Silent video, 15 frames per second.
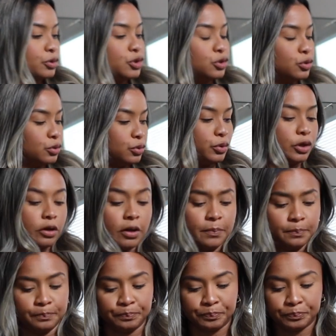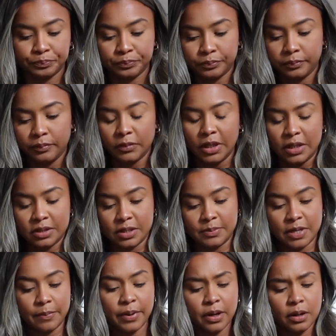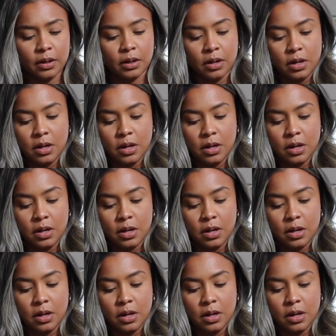to Europe in September.